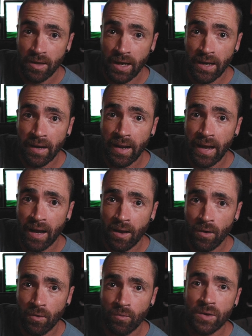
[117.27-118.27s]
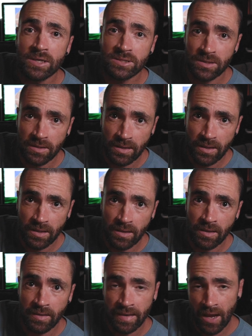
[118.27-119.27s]
And now
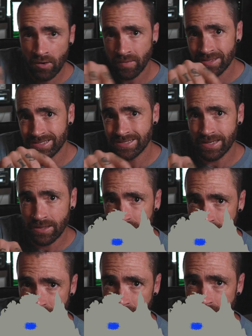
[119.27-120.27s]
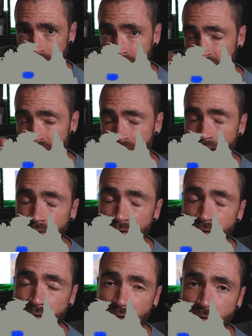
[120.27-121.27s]
recently down in the center in
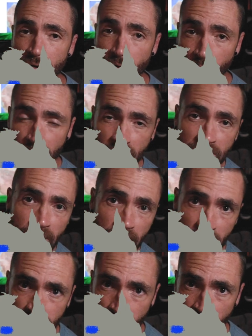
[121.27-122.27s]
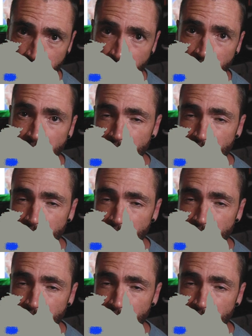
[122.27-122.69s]
southern Northern Territory